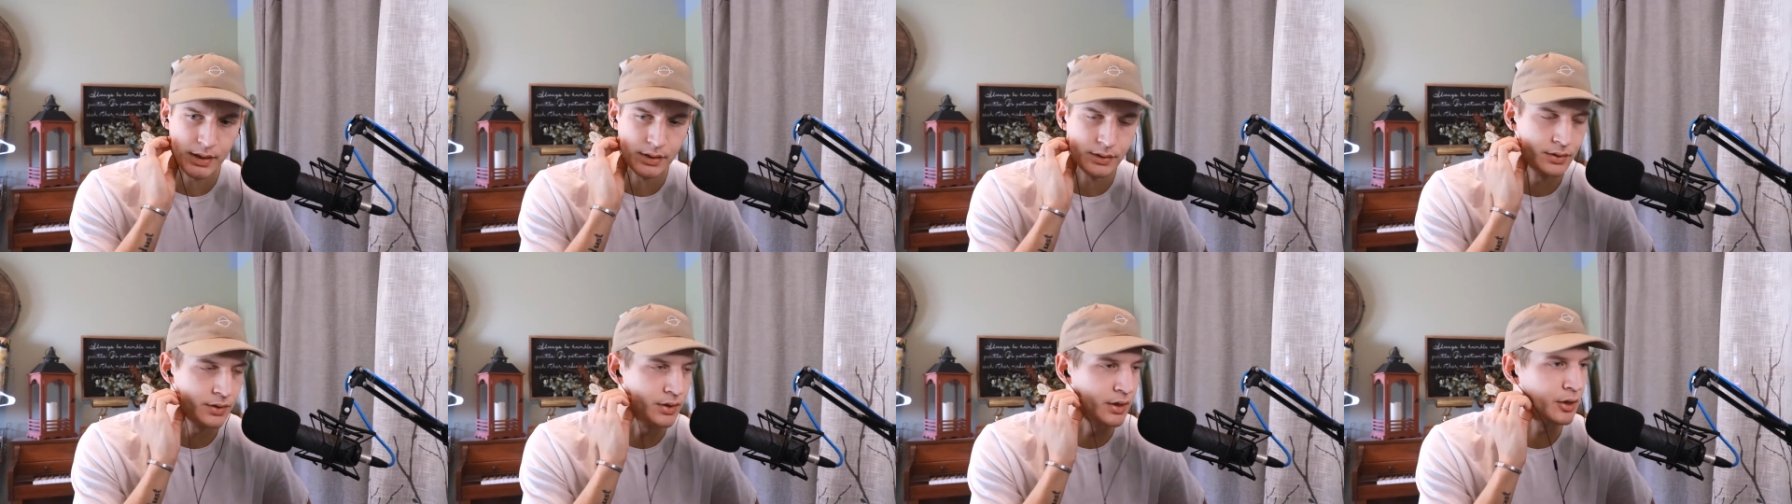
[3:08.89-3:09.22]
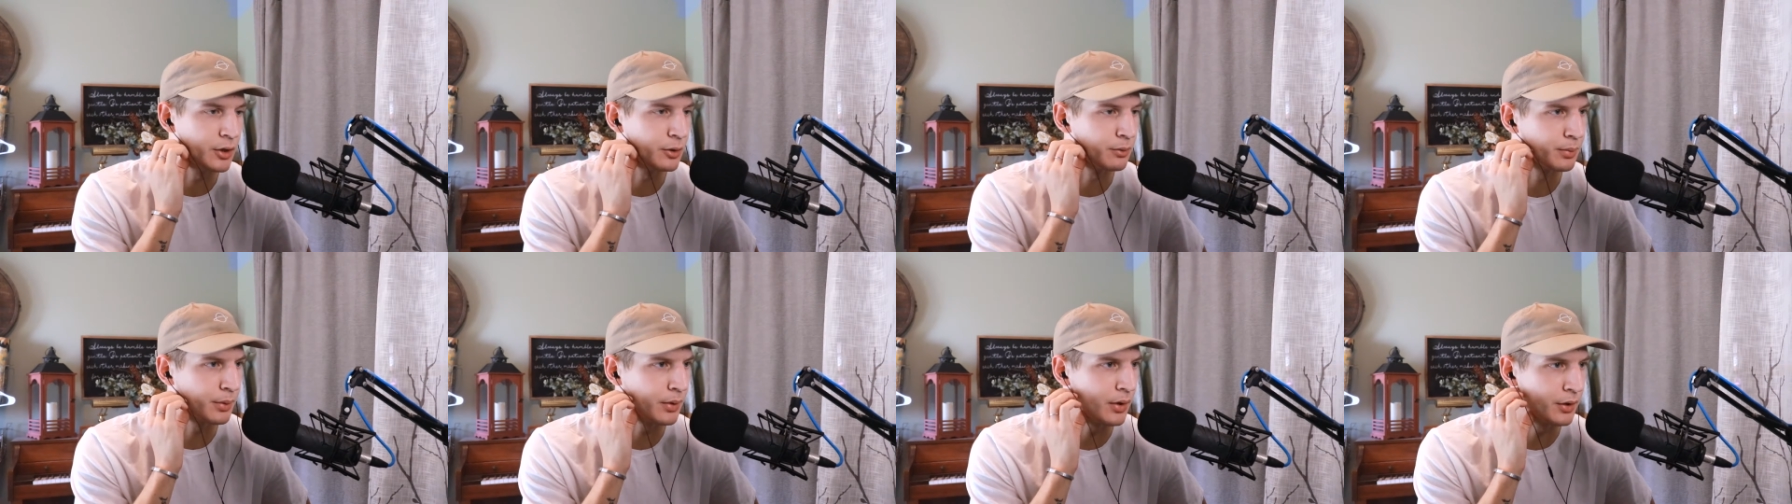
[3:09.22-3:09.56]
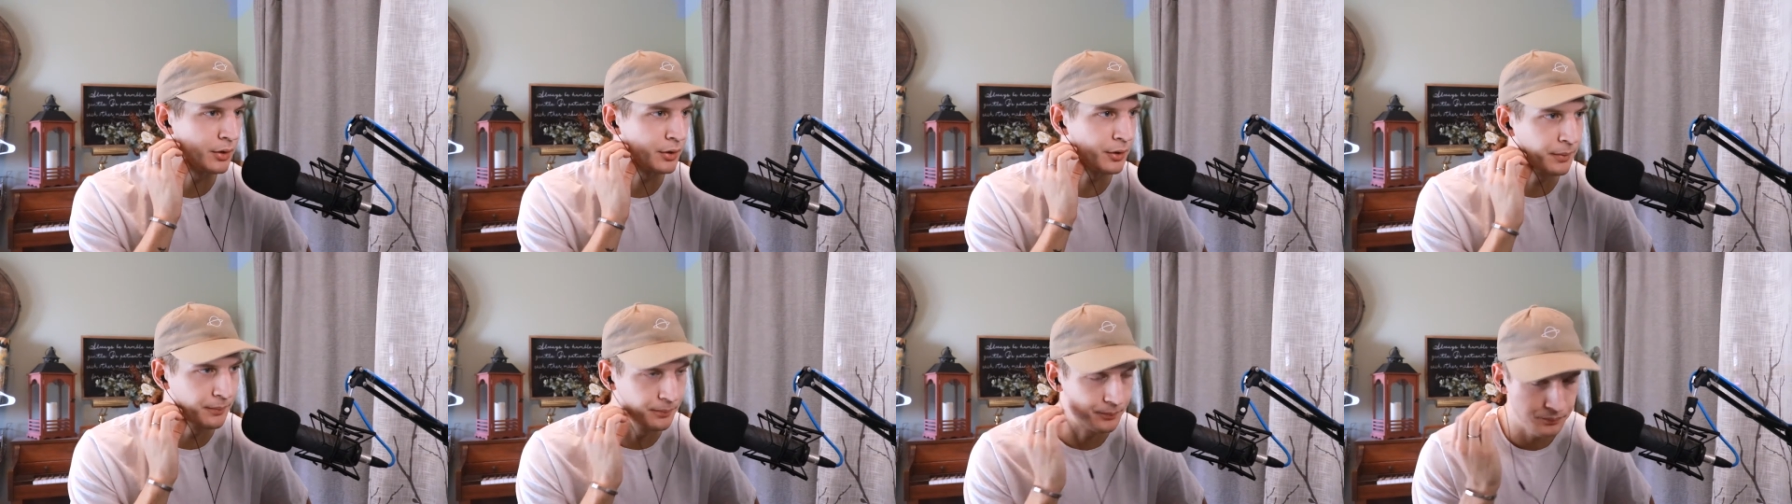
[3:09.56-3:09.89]
Cedar
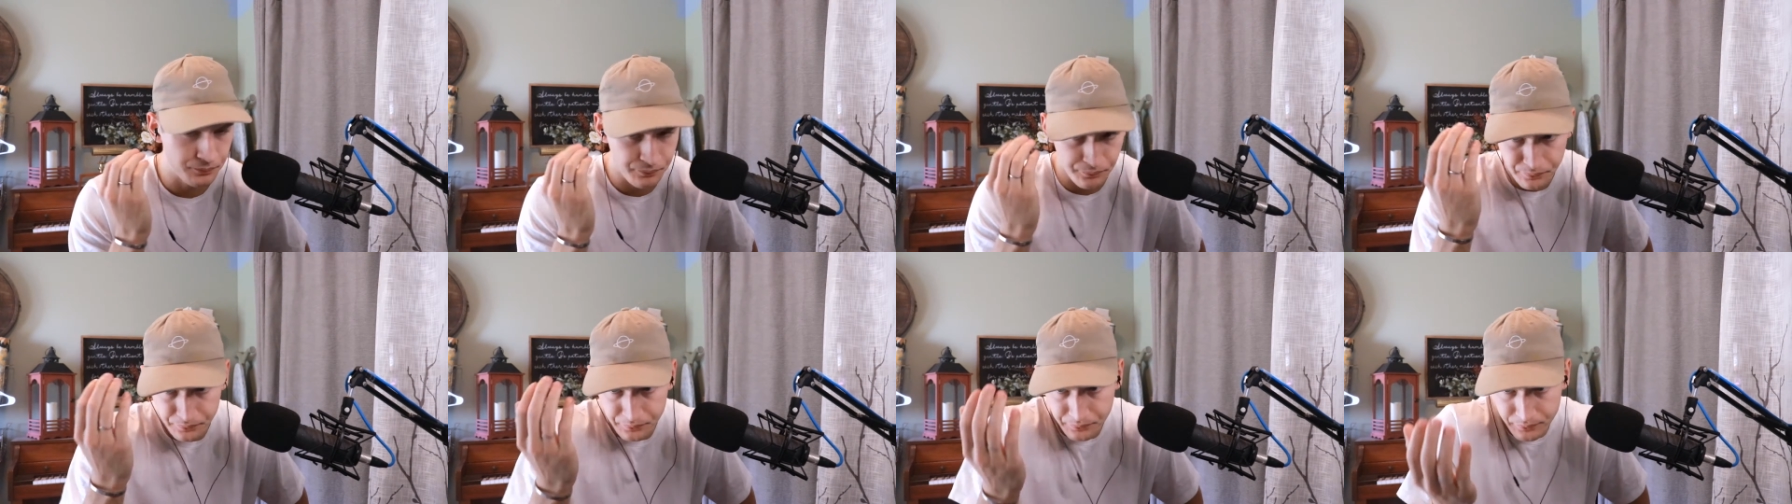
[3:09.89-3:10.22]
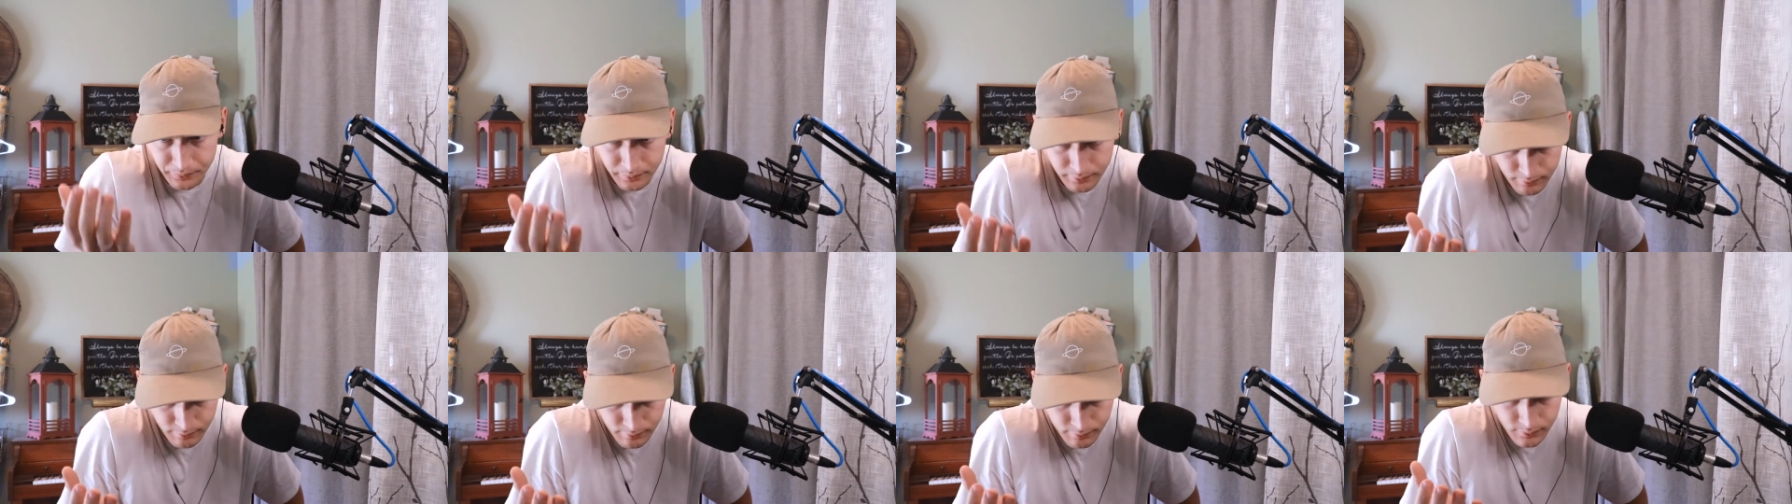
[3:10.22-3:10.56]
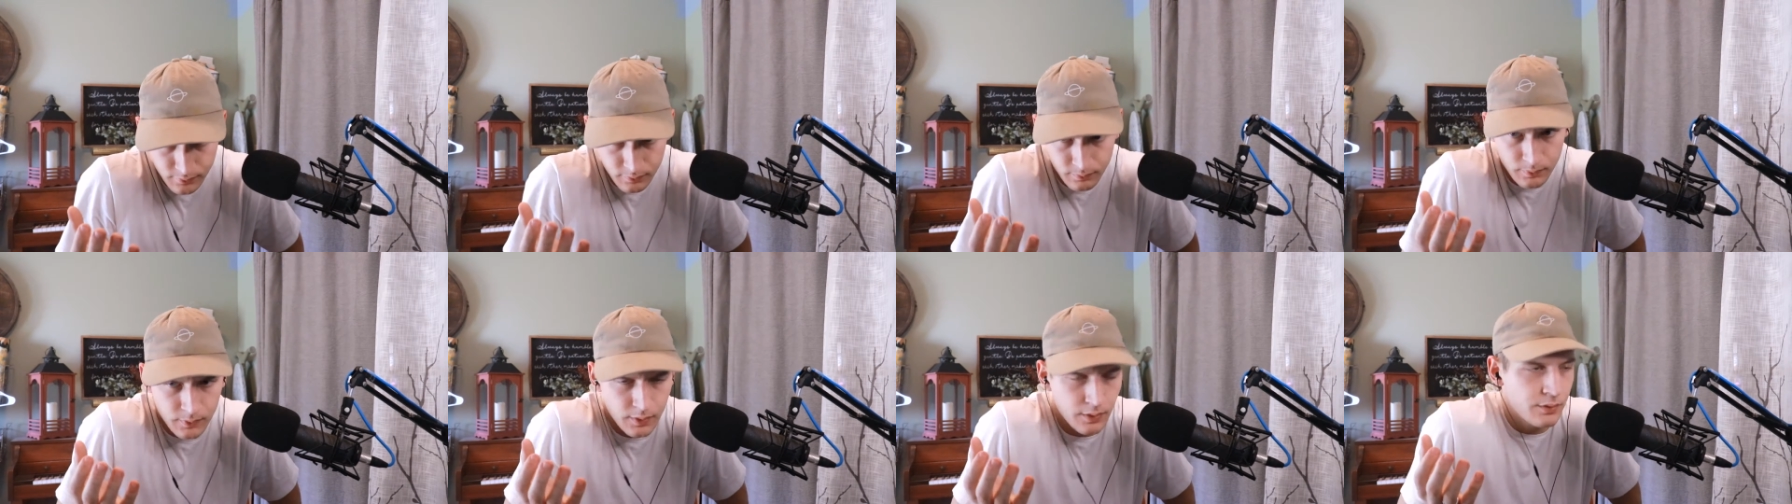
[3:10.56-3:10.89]
Park.
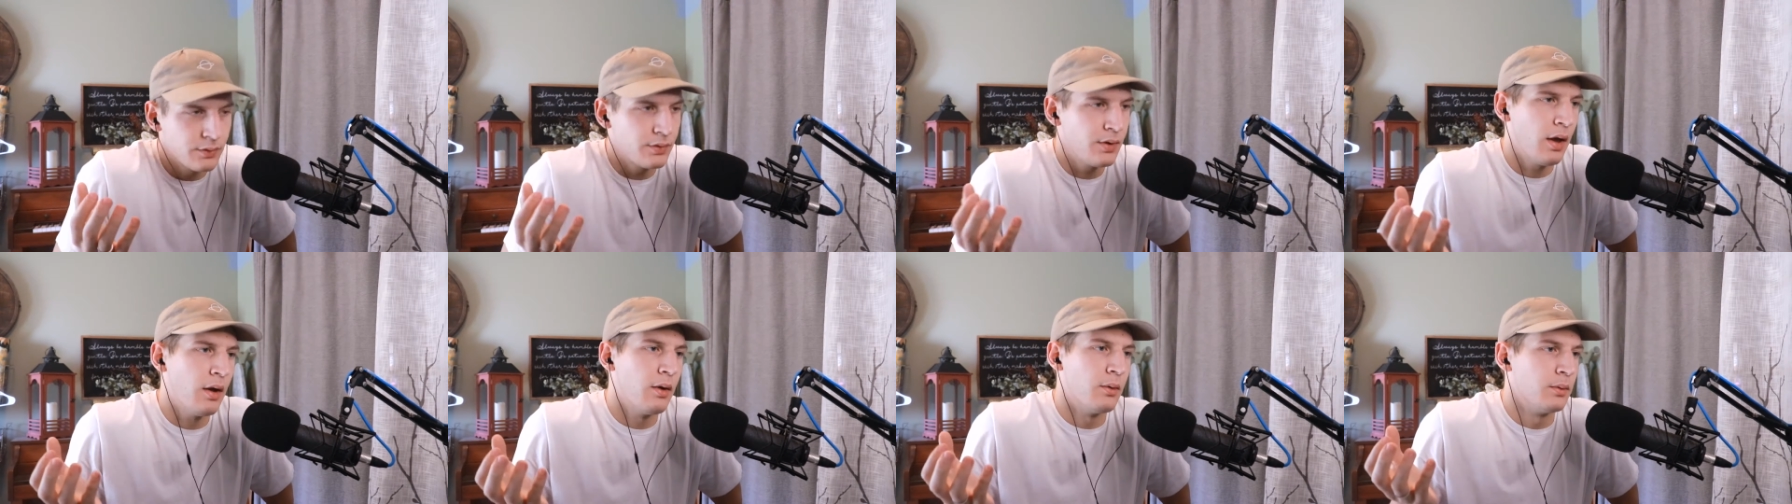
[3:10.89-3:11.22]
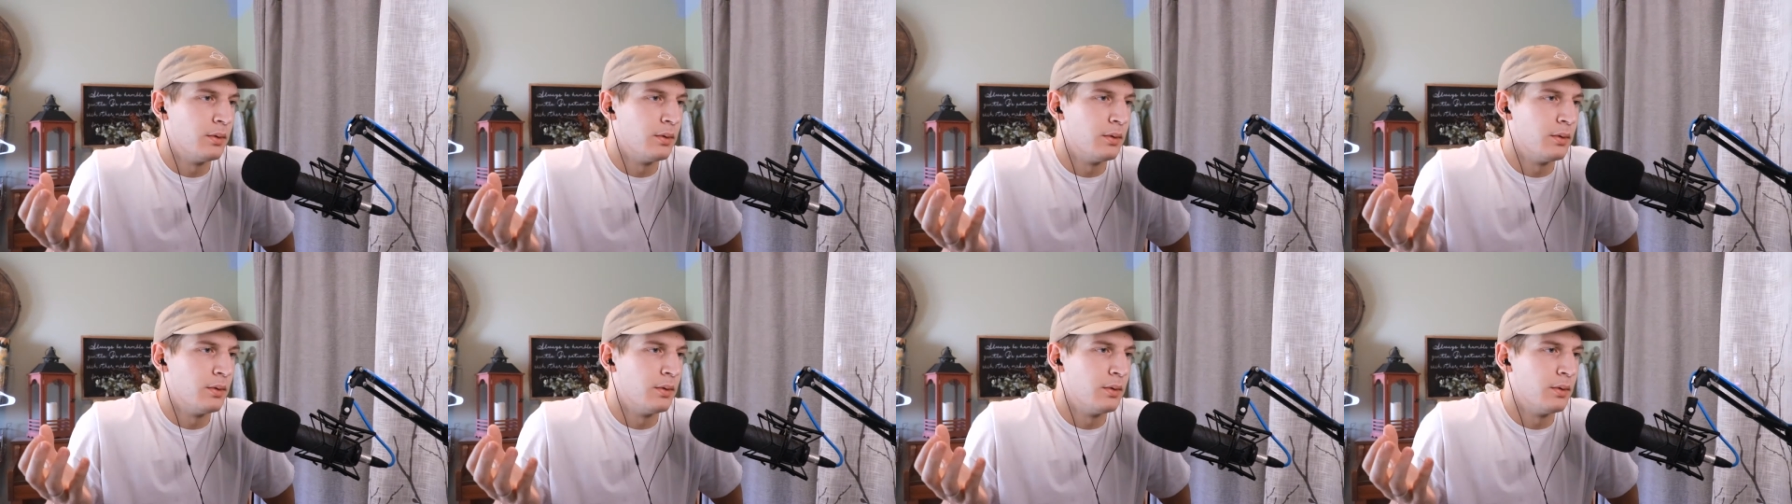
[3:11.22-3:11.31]
So,